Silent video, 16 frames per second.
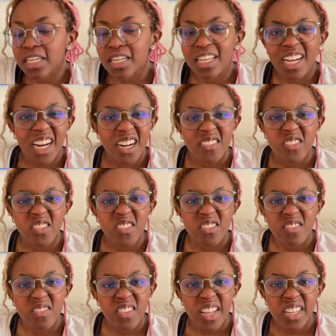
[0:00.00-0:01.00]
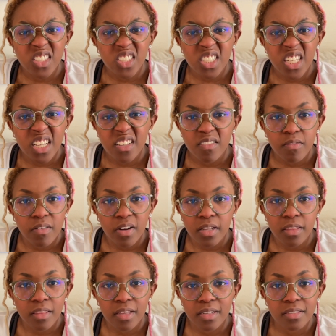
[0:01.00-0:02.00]
any kind of interesting, fun
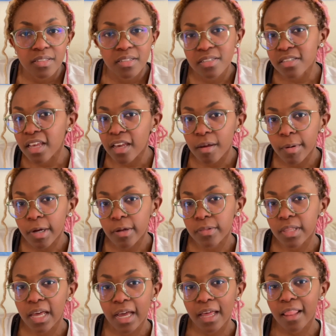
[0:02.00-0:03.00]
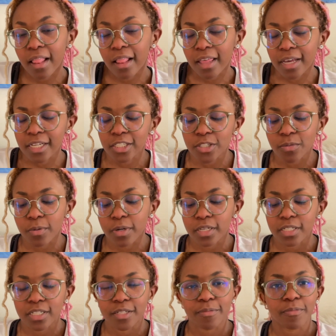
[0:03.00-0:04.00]
things to say about that. Like, I just wanted
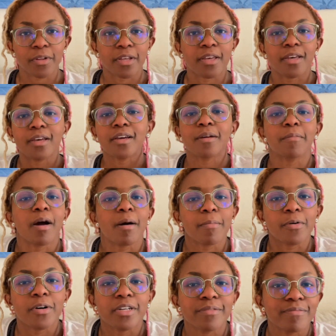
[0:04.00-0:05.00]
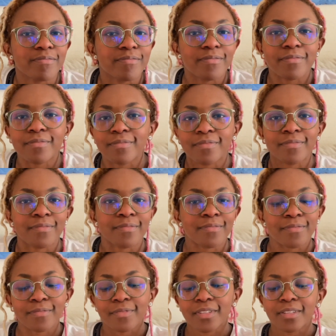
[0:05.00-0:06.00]
to pop on,
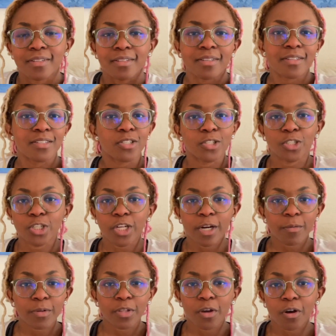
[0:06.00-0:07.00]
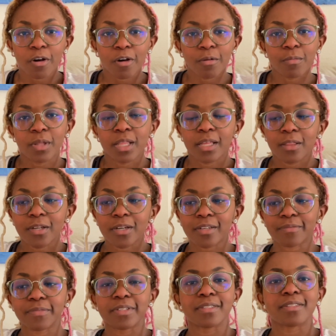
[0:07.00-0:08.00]
share with y'all, be like, look,
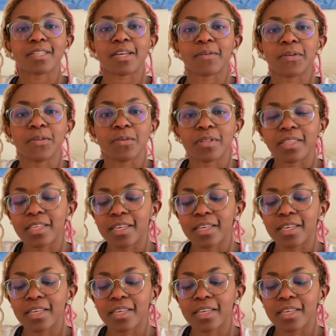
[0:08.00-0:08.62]
this is how I do a